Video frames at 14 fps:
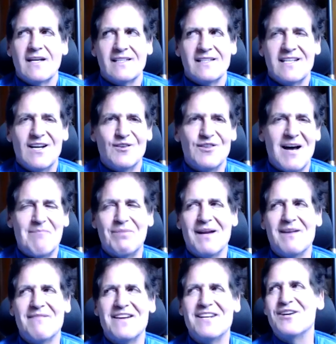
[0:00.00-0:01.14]
you know, not play
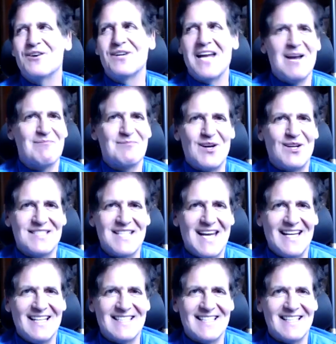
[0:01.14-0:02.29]
video games all
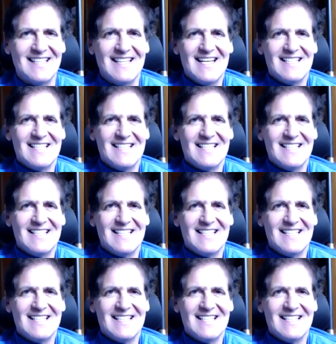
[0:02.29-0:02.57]
day to